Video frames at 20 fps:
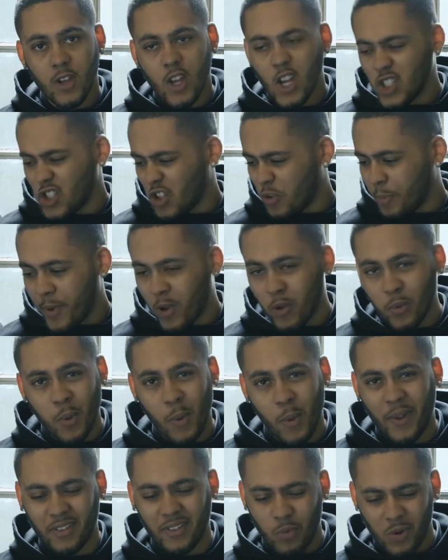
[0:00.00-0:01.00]
Just because we
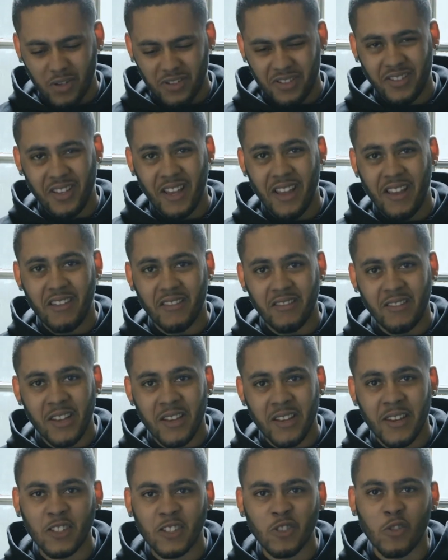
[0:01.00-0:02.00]
went to watch City as
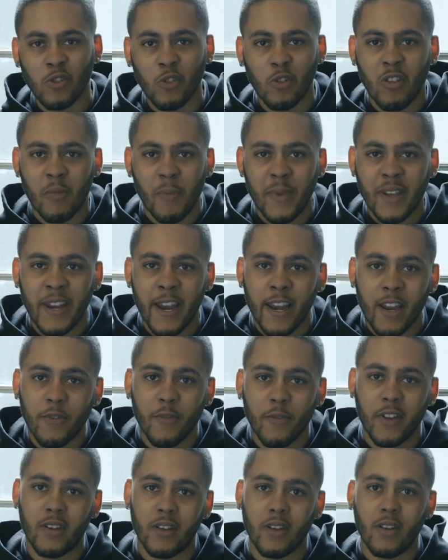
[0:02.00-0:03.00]
teenagers doesn't mean
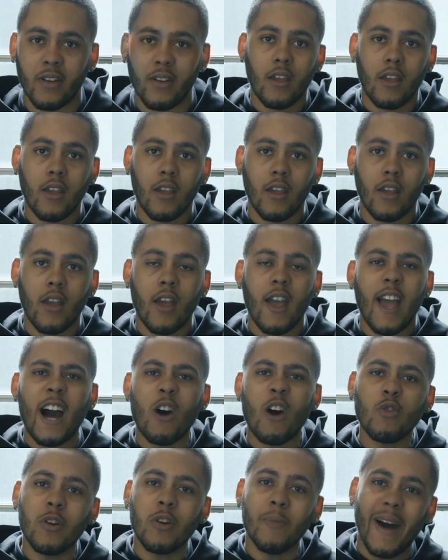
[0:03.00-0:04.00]
anything. How
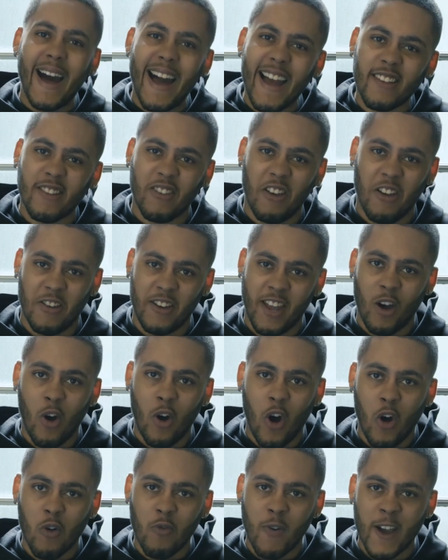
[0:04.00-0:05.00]
come I turned out
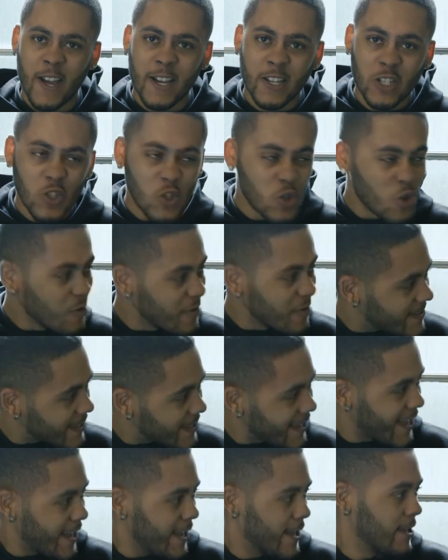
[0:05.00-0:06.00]
all right and you're in
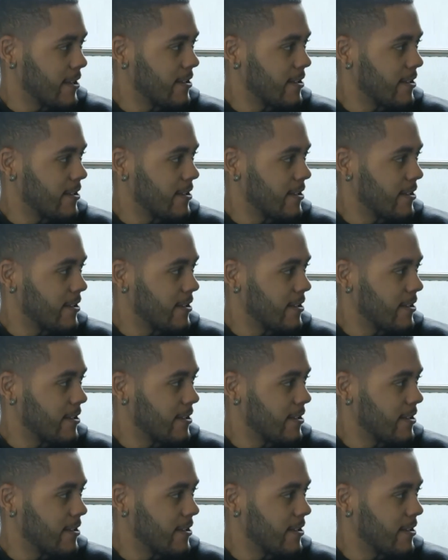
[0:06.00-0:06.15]
there?